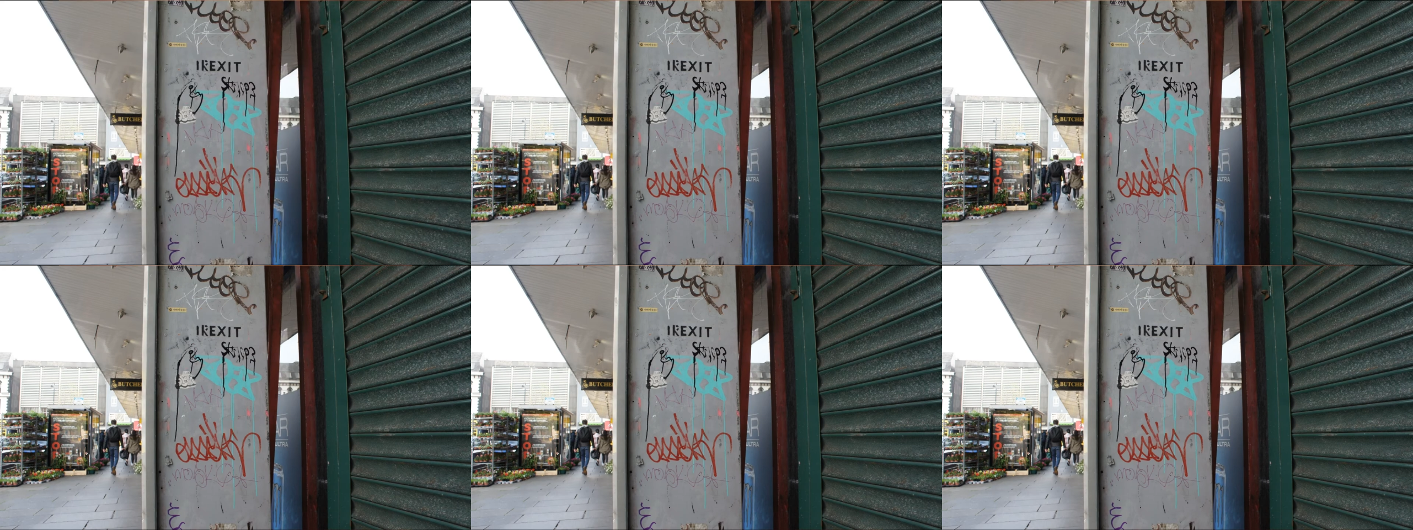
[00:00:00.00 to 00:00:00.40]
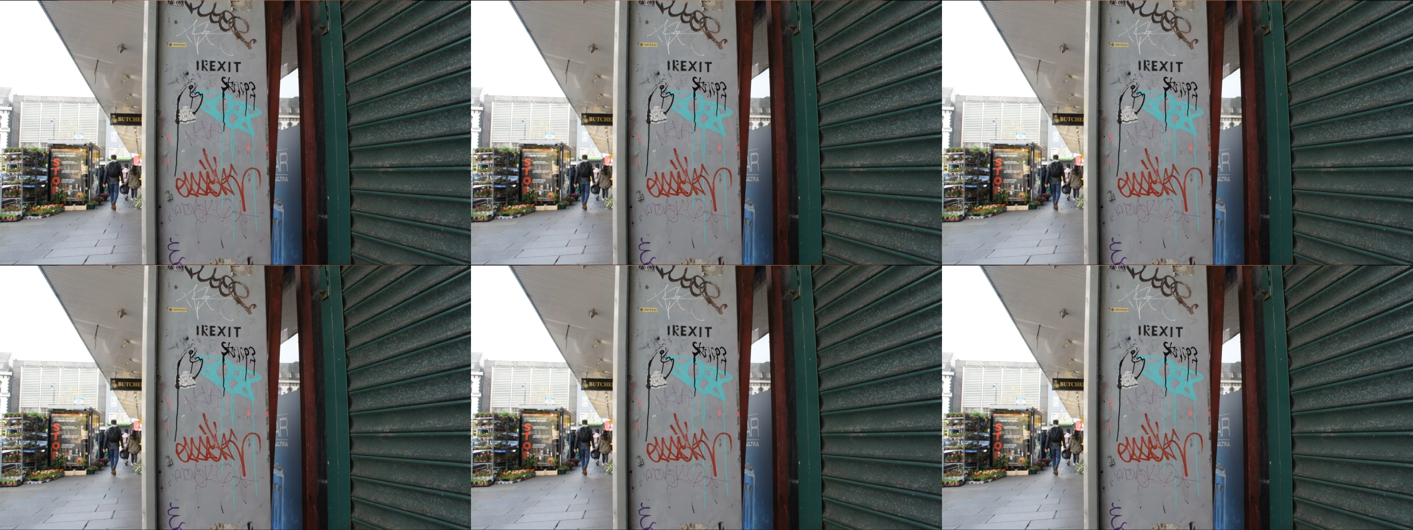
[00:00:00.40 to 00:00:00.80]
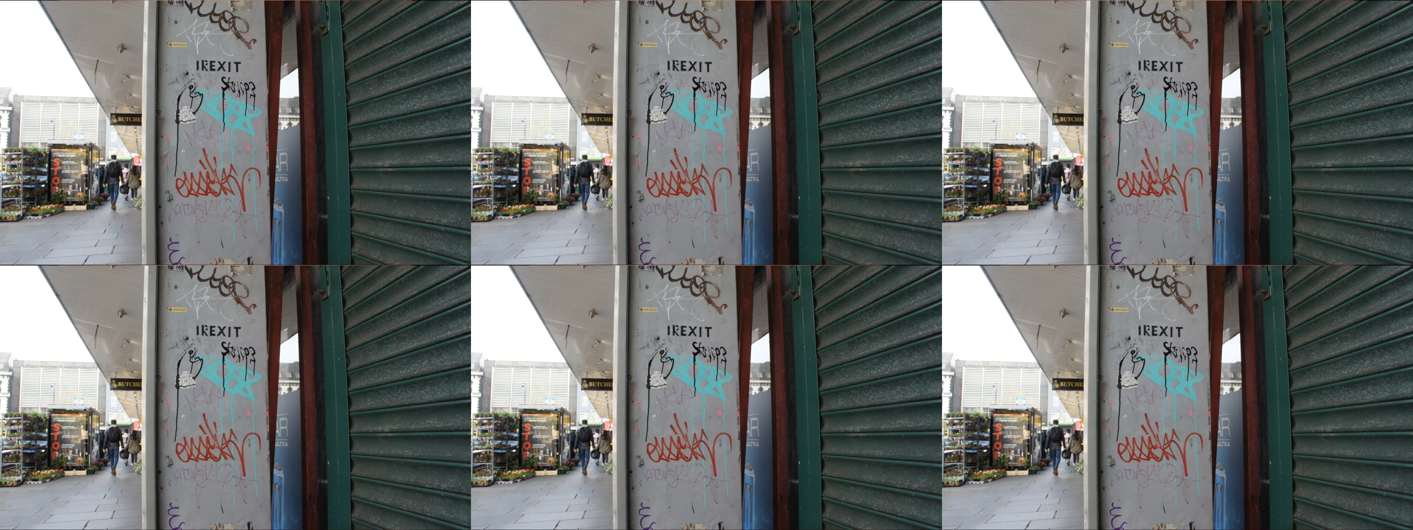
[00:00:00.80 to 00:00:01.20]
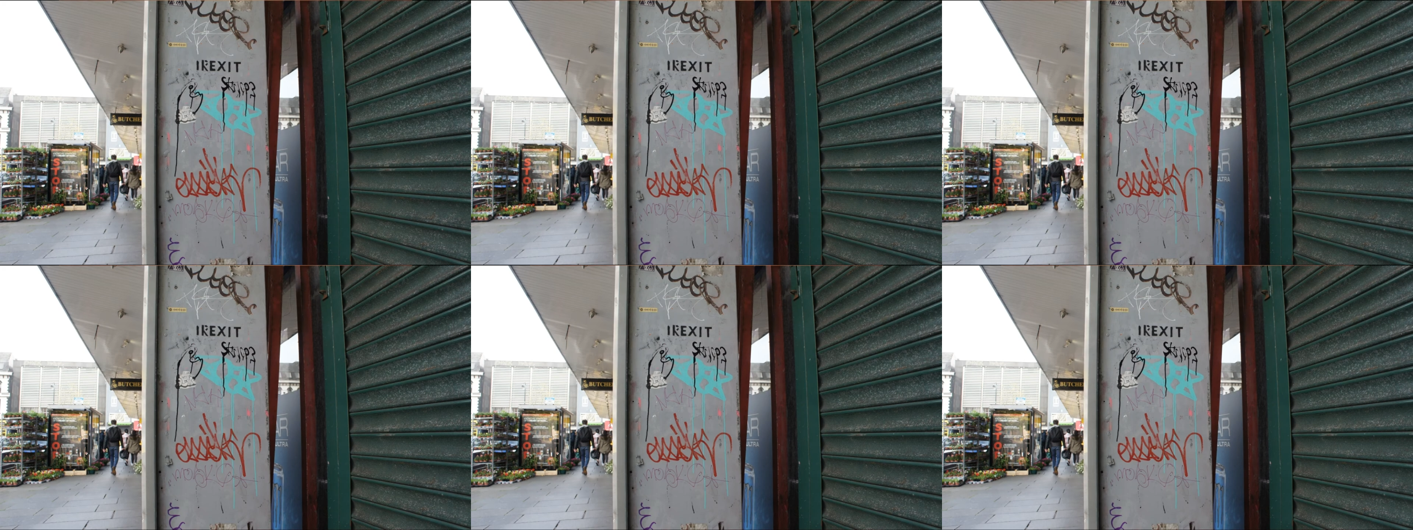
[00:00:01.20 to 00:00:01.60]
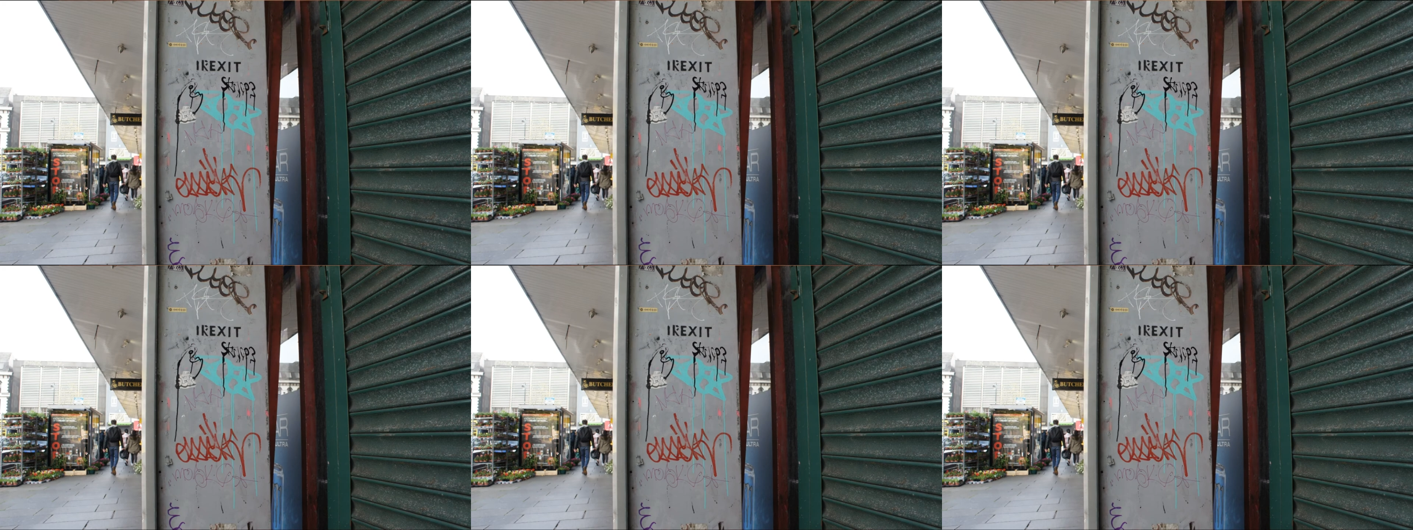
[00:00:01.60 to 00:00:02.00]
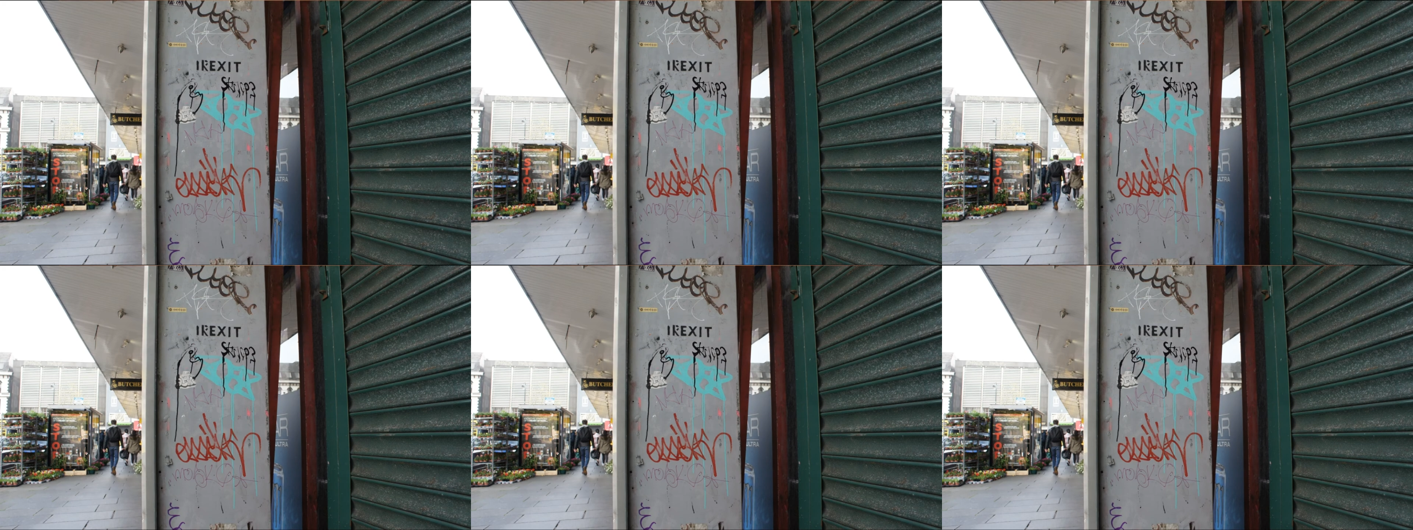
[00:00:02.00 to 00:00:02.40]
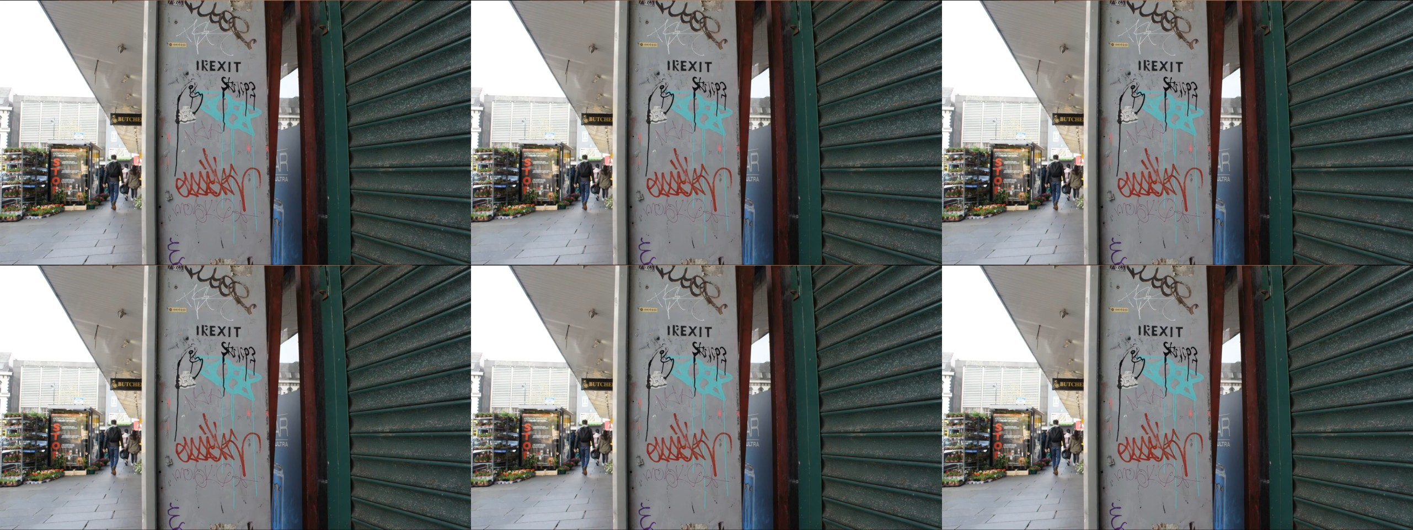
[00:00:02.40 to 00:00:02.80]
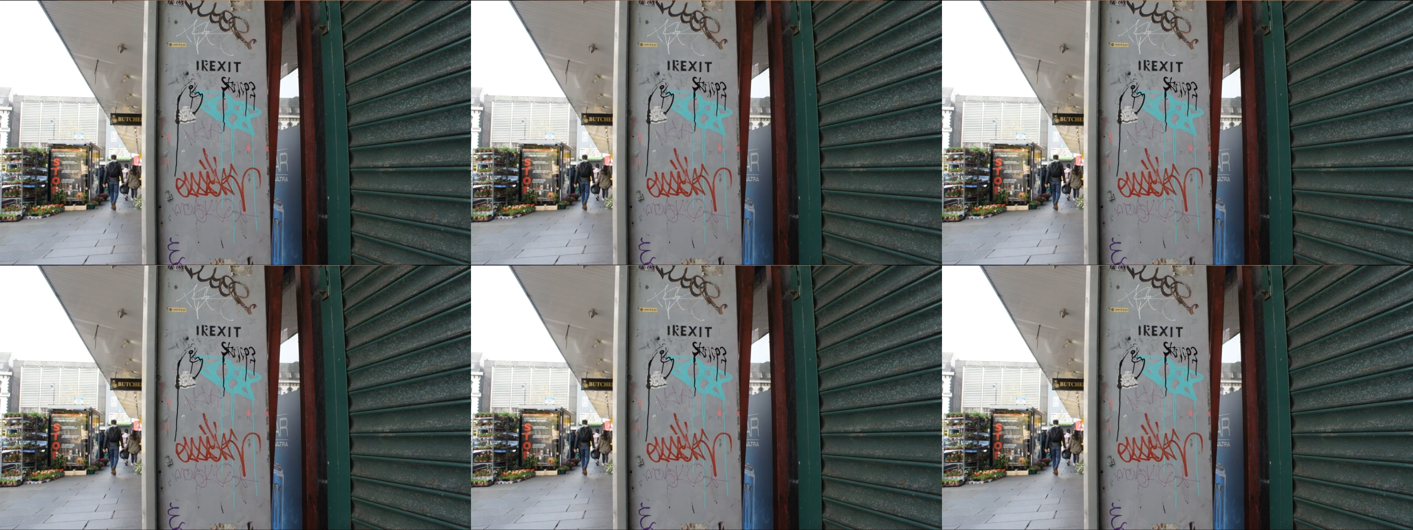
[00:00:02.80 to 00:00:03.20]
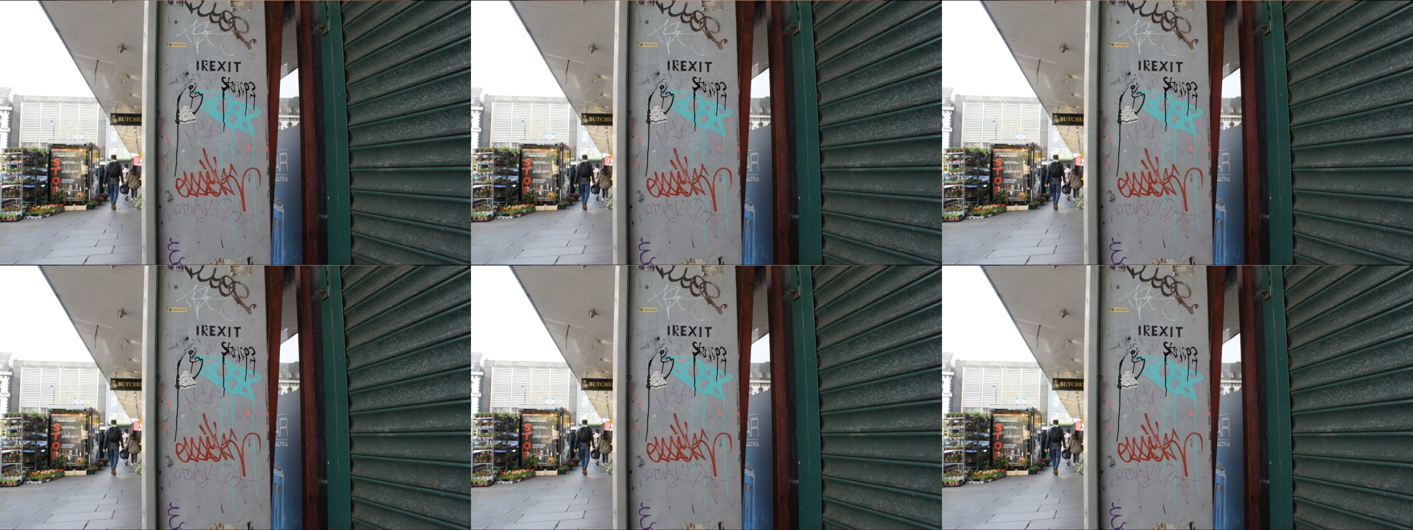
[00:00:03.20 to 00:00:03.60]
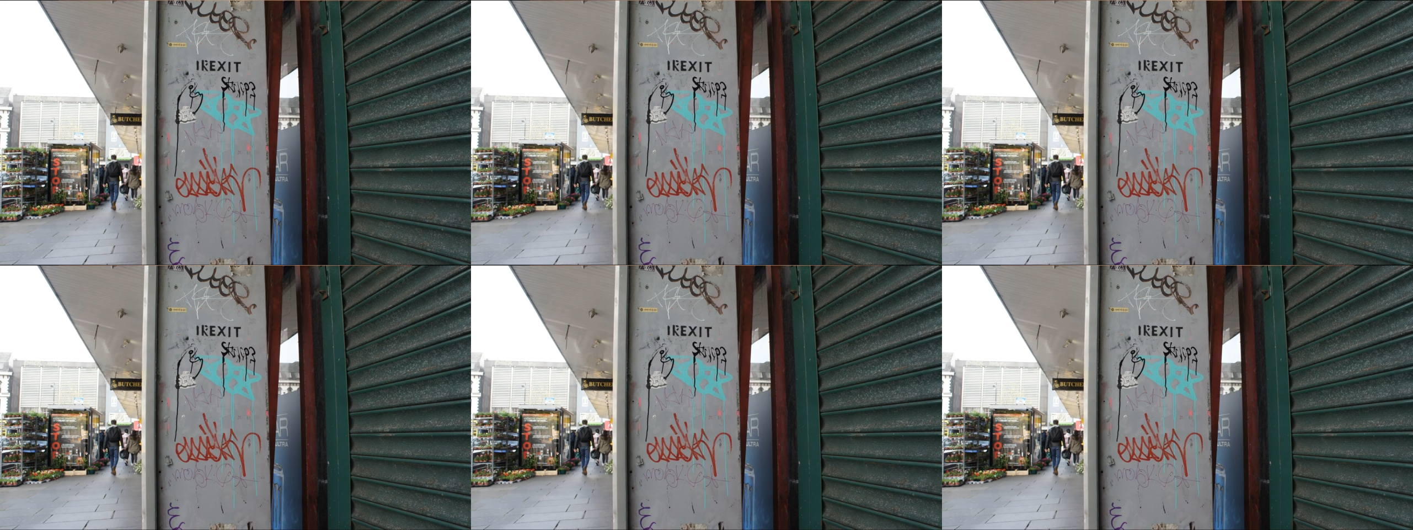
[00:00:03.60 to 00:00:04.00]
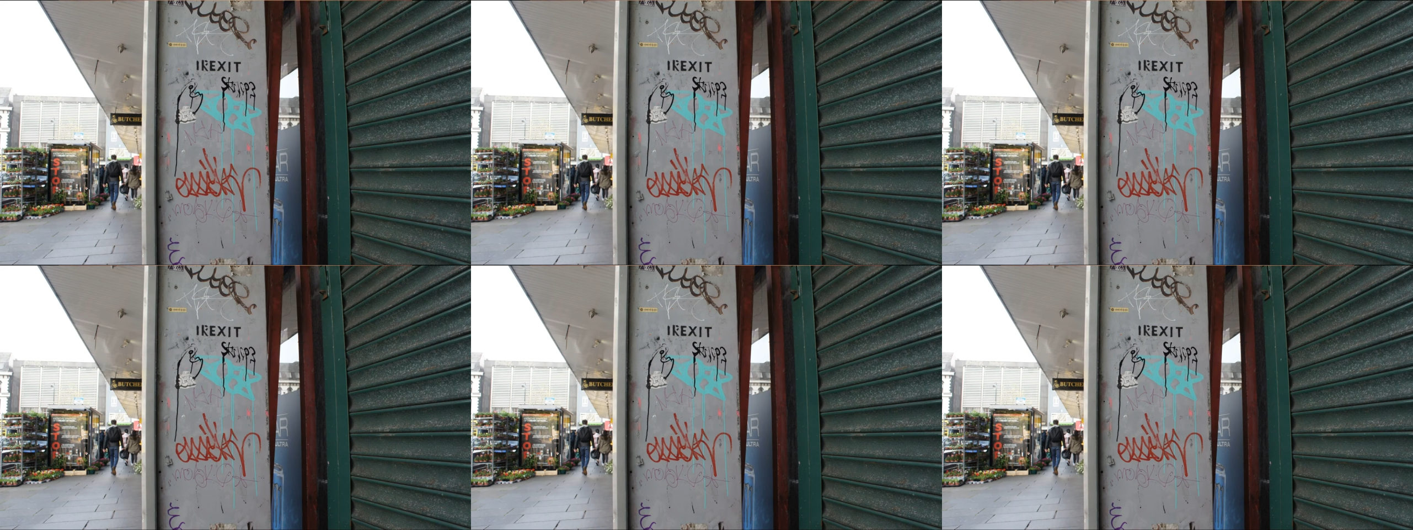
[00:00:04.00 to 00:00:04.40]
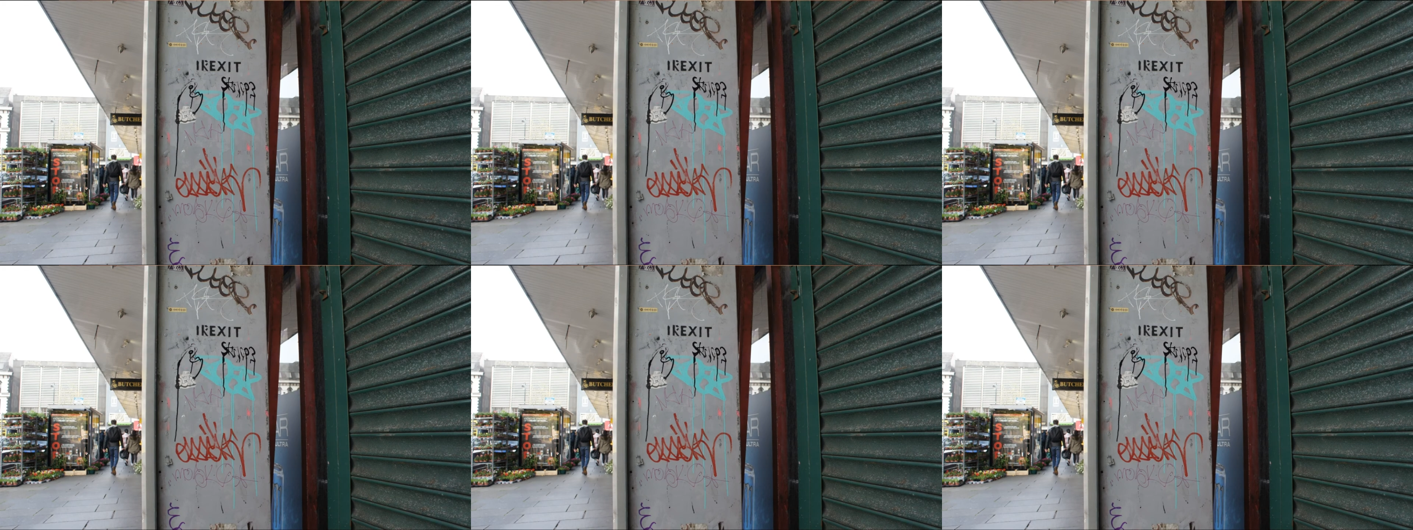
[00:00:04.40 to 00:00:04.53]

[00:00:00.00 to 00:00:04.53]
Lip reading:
(no speaker visible)